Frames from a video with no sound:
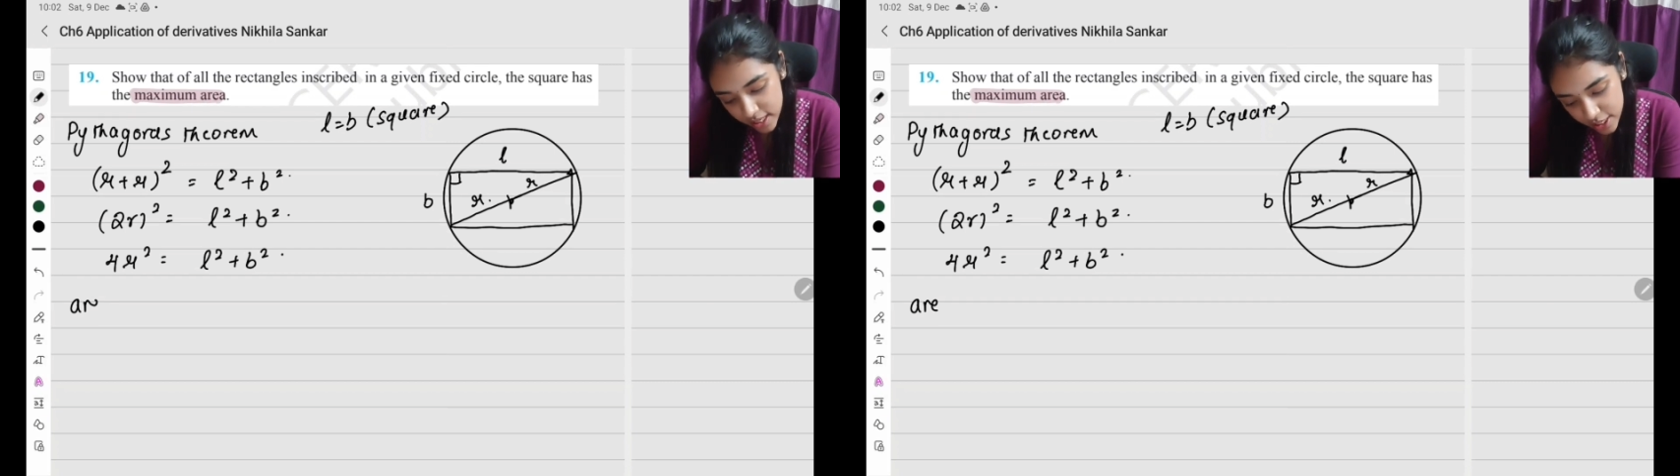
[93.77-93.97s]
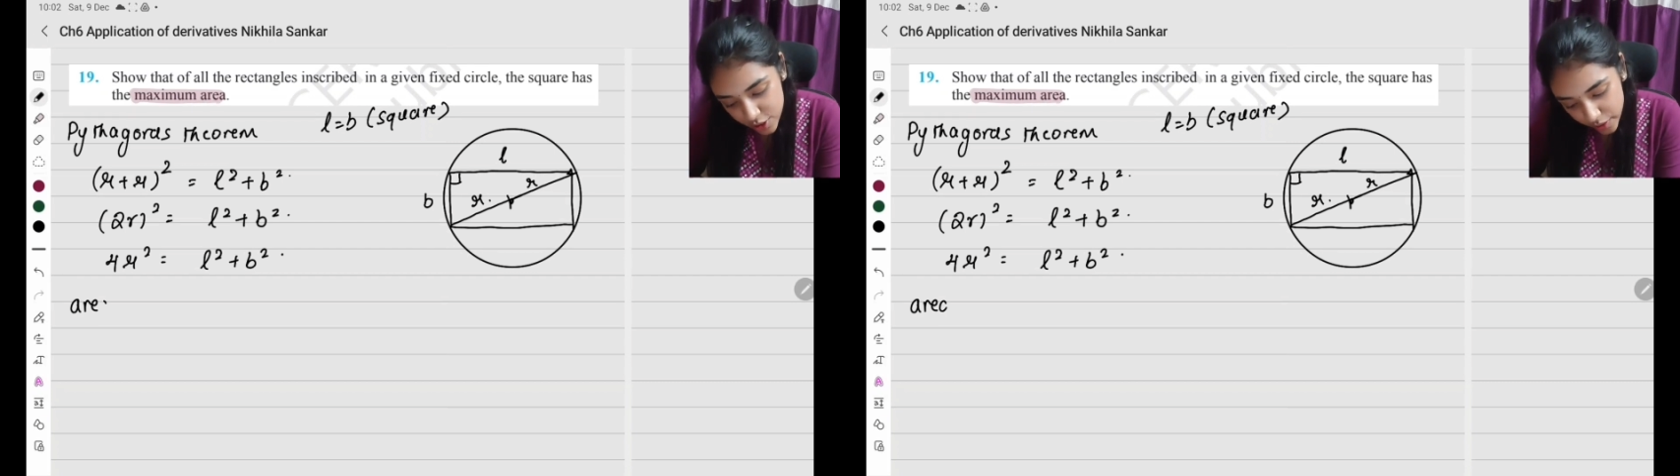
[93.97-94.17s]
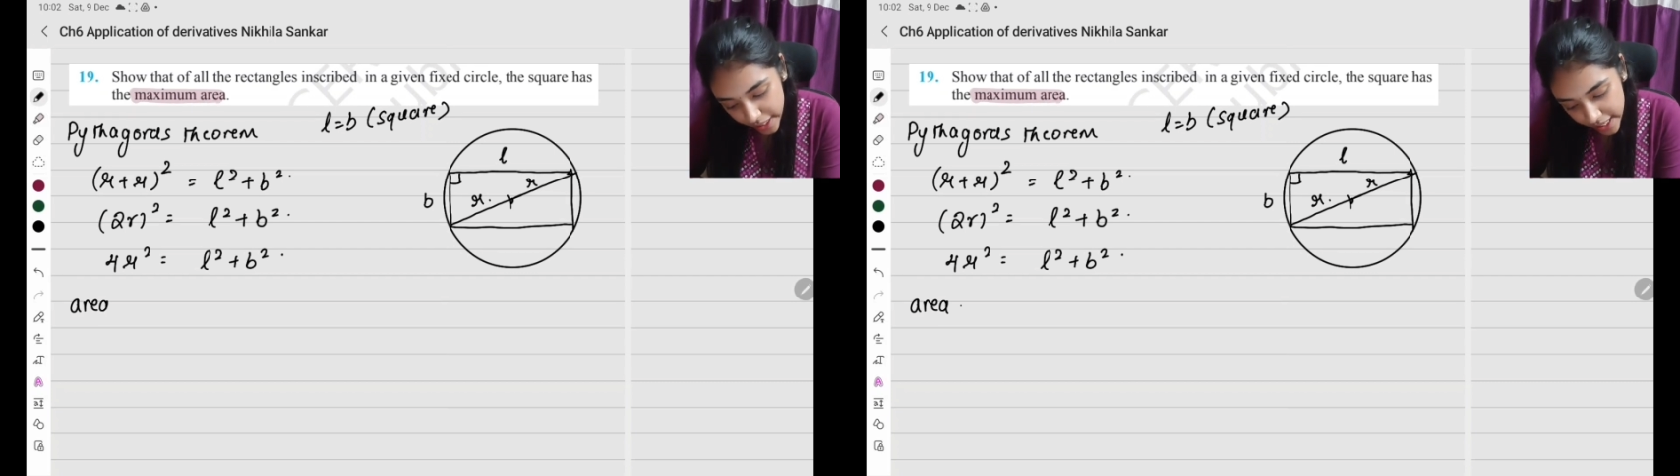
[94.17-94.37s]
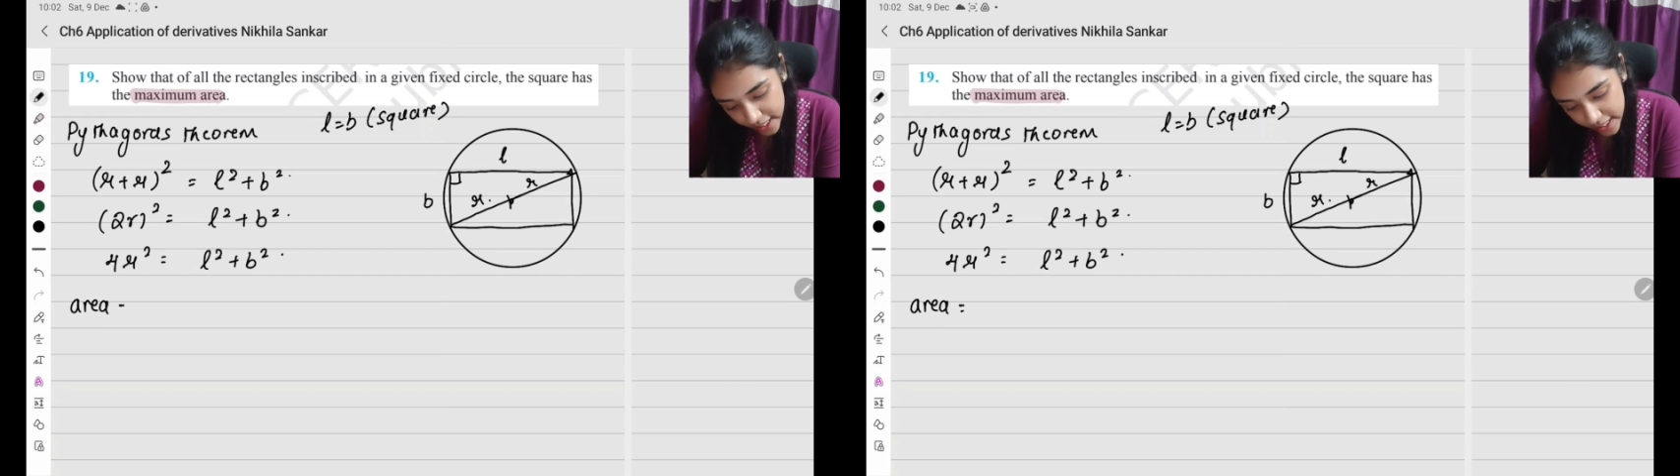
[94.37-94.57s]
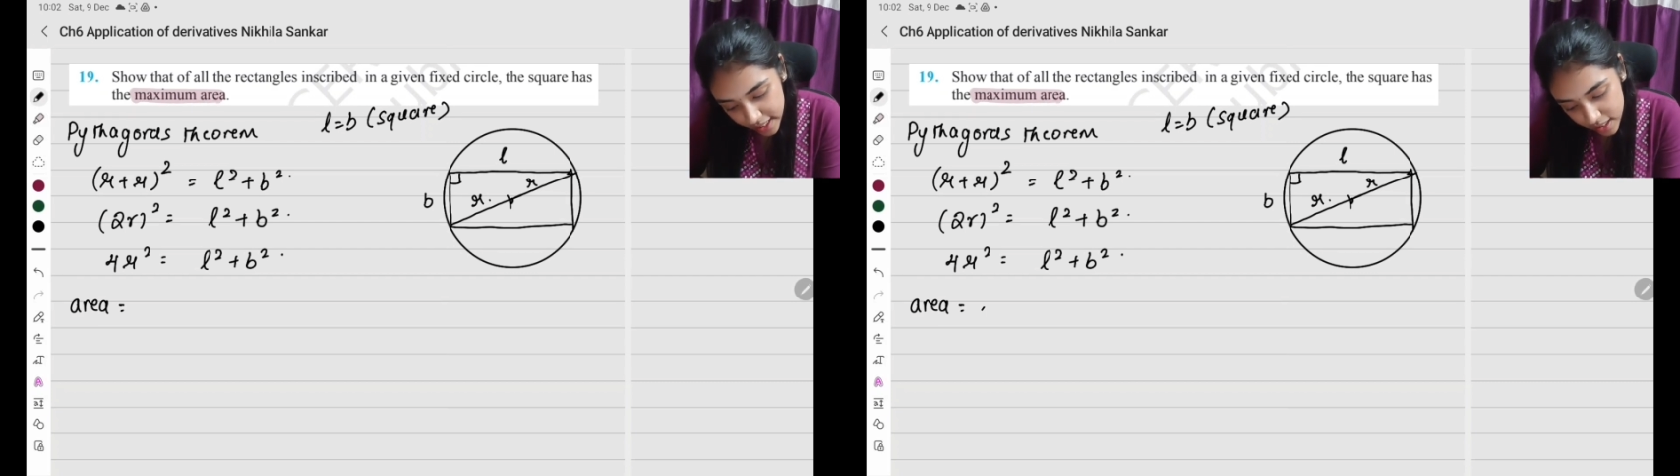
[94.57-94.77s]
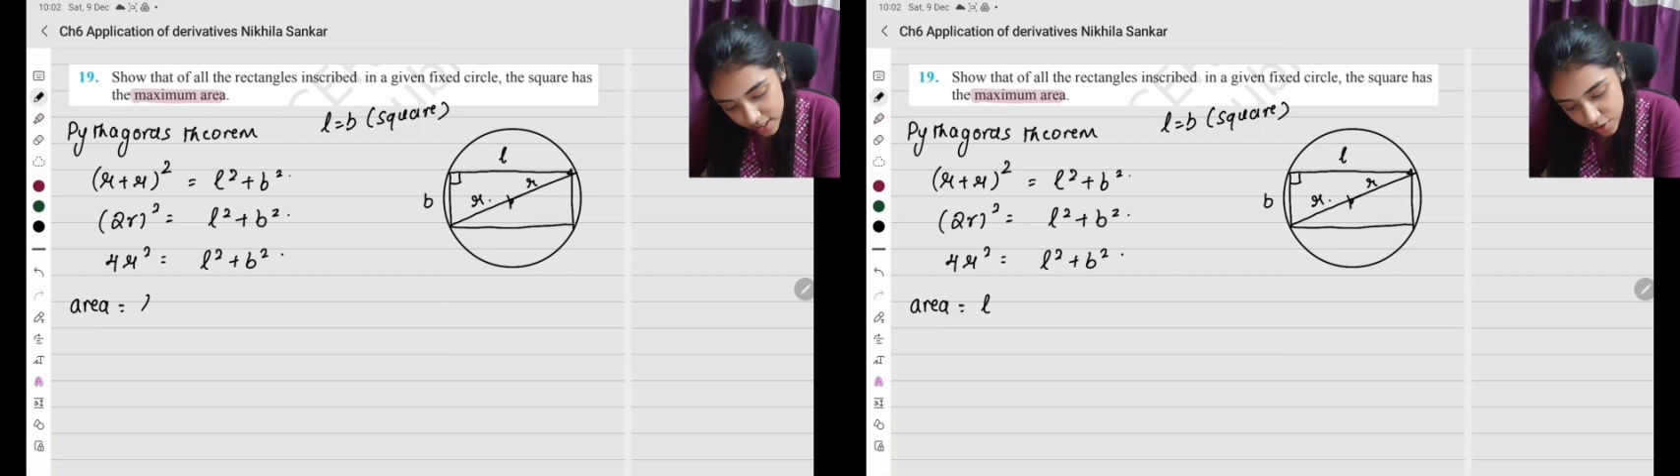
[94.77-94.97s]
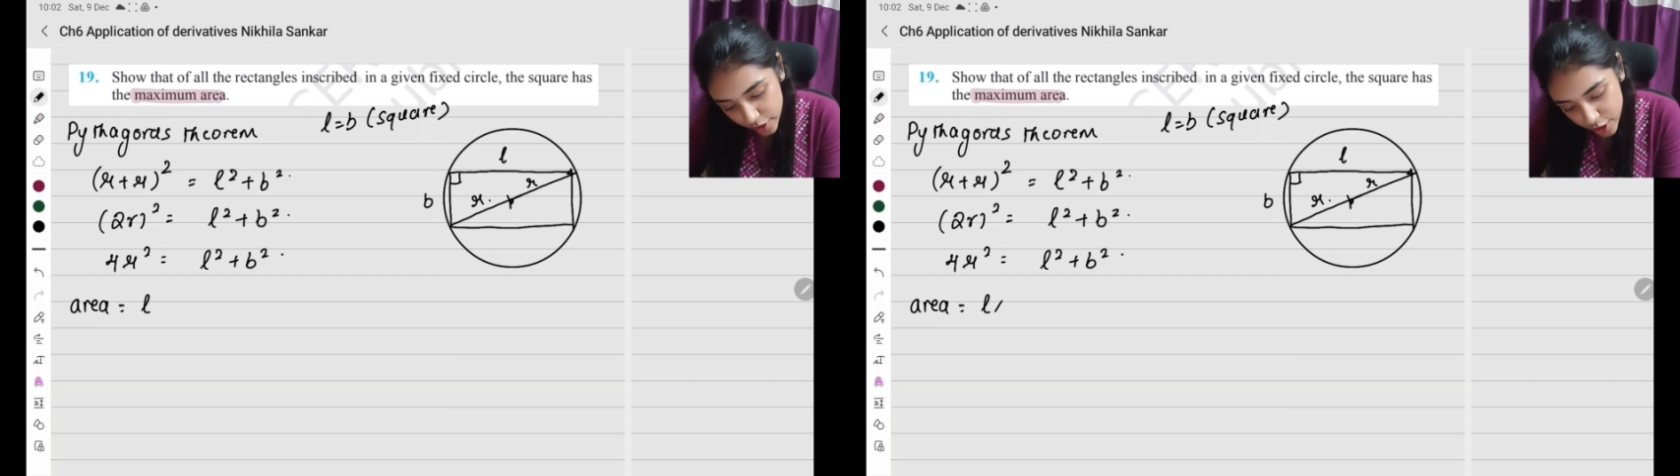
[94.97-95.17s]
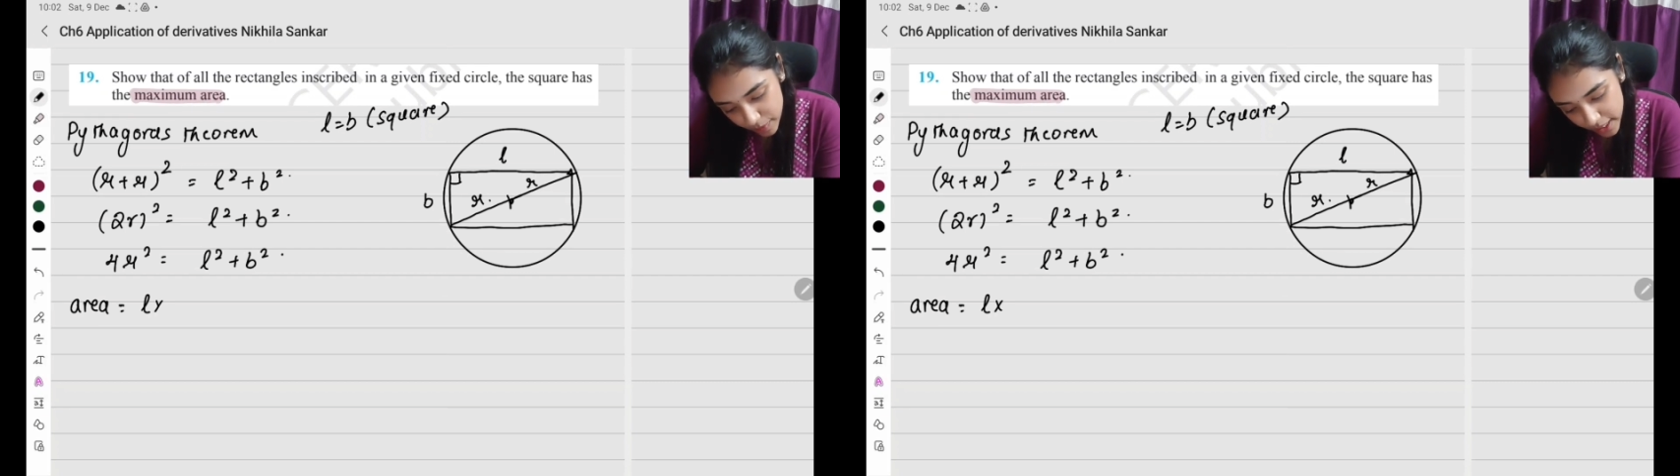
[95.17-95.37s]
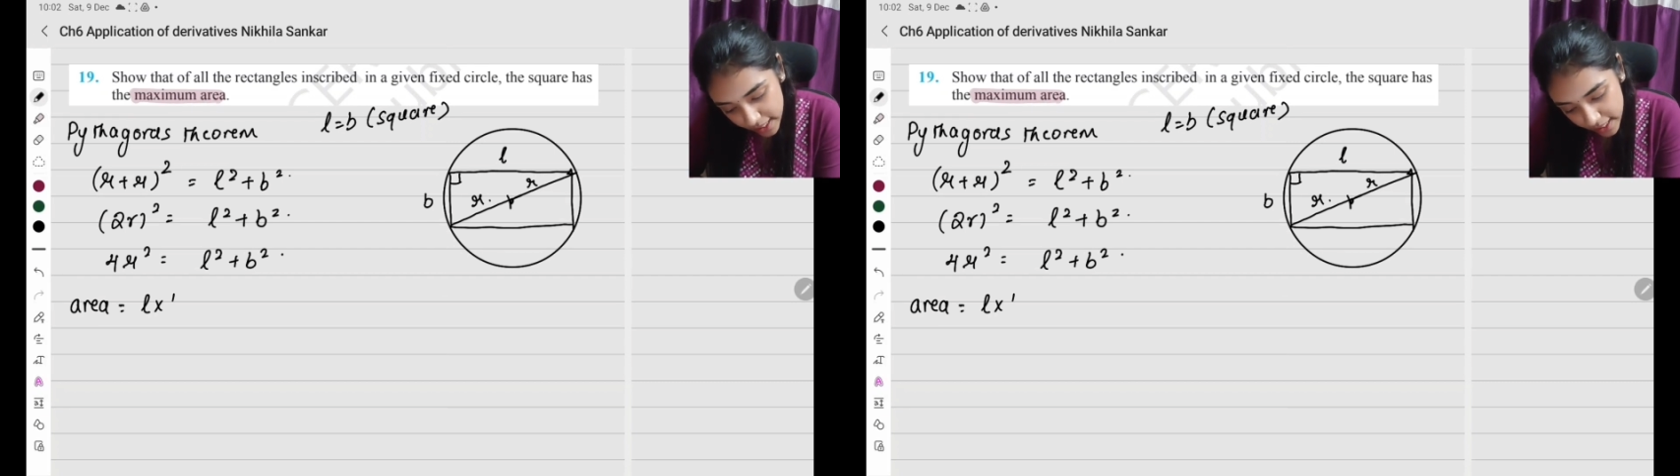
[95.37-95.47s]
So area is going to be